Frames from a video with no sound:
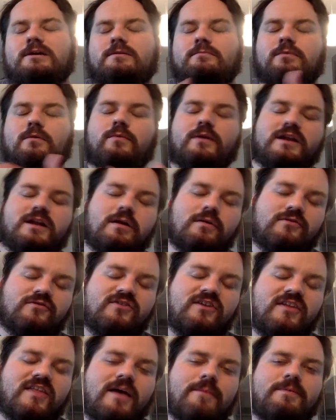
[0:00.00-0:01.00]
But we don't
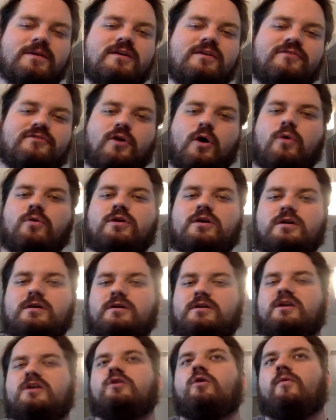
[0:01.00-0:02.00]
see that because
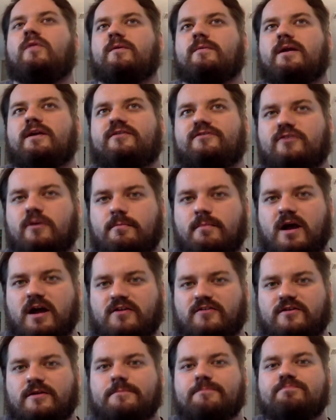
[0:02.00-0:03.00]
Oda can only write so
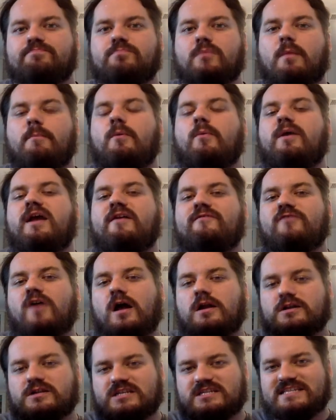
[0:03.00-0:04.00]
much. But we have to
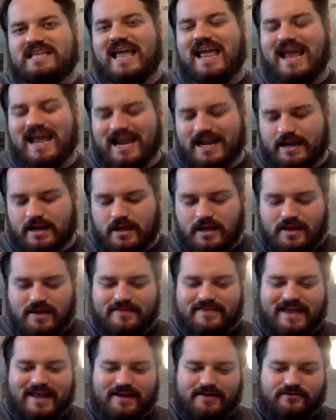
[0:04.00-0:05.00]
understand
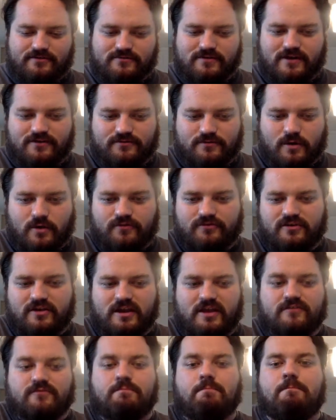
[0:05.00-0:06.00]
that Dressrosa
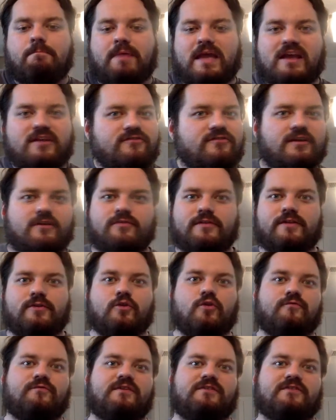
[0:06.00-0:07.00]
is basically
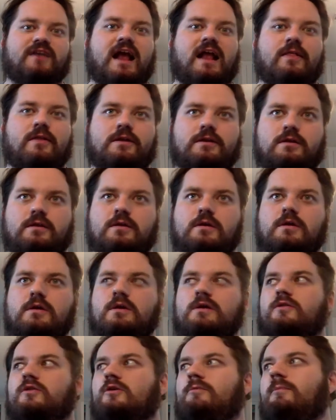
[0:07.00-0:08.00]
Luffy's island.
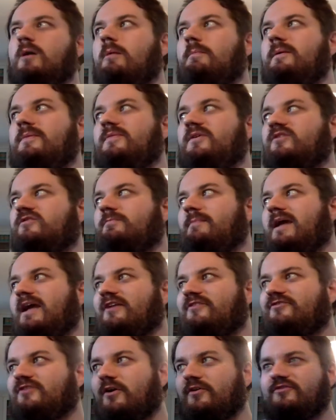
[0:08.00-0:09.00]
The moment this
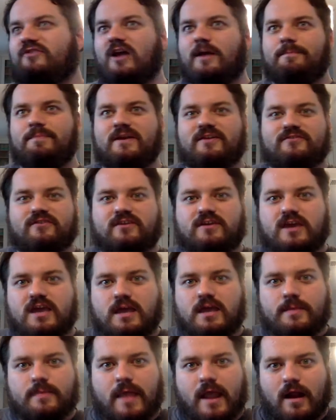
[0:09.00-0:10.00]
man shows up, he's a
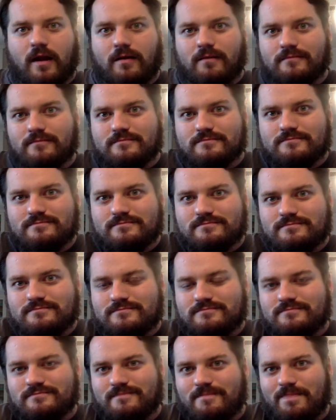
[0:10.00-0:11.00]
king there.
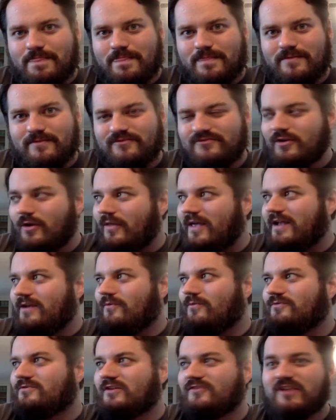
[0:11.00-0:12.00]
So,
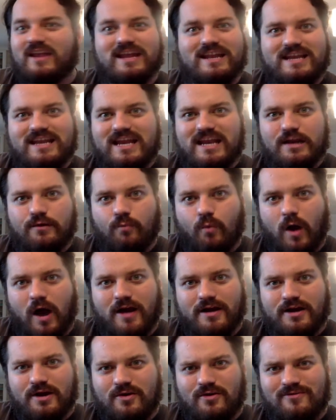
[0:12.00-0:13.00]
like, does he need
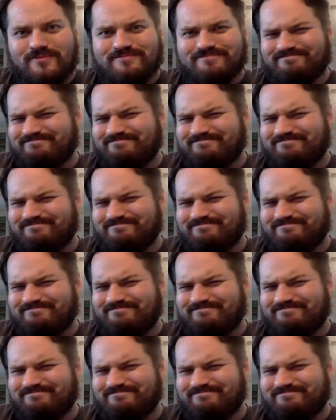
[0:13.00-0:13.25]
Wano?